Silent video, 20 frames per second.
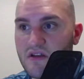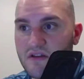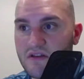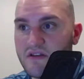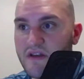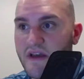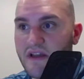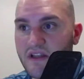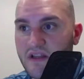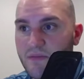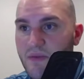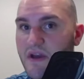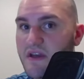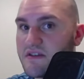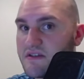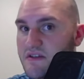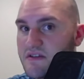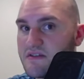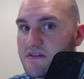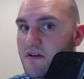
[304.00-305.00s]
daily
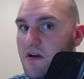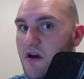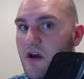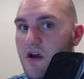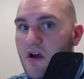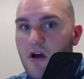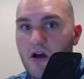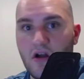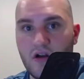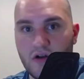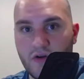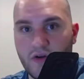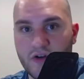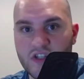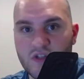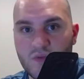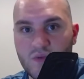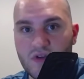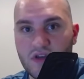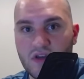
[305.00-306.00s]
basis are going to
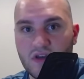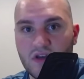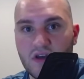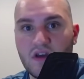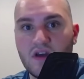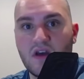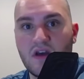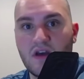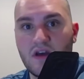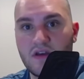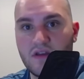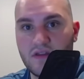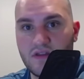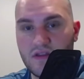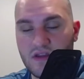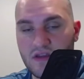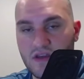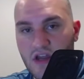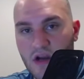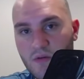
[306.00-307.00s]
be
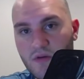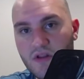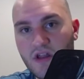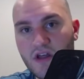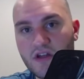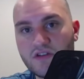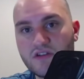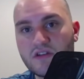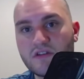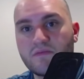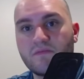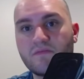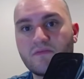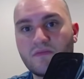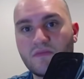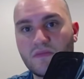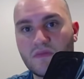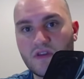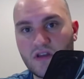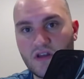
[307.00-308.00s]
the Yammerlogic
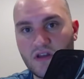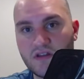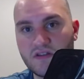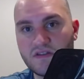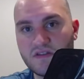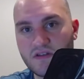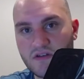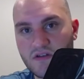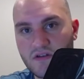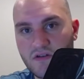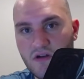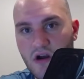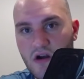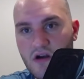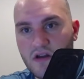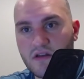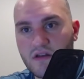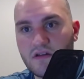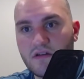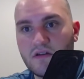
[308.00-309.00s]
and Synchraric,
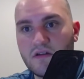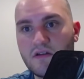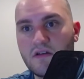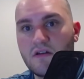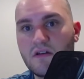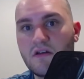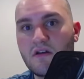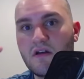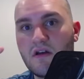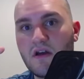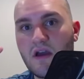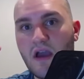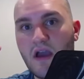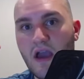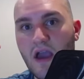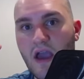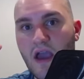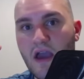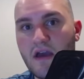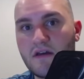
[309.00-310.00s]

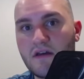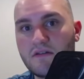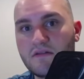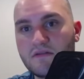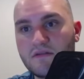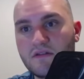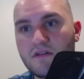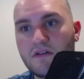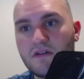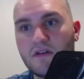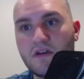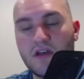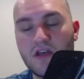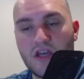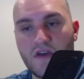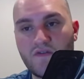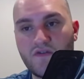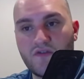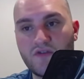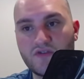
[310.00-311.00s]
and
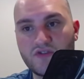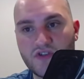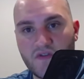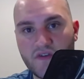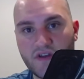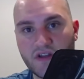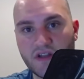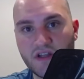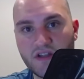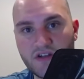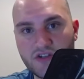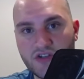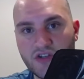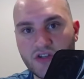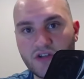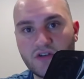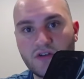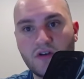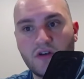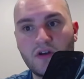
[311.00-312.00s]
if you're serving
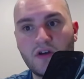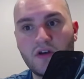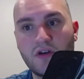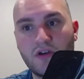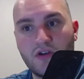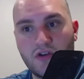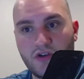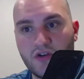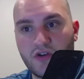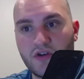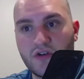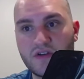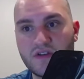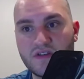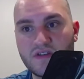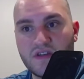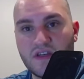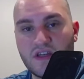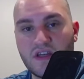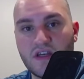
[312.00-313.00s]
liturgy, you're going to
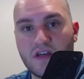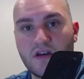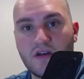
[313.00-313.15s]
see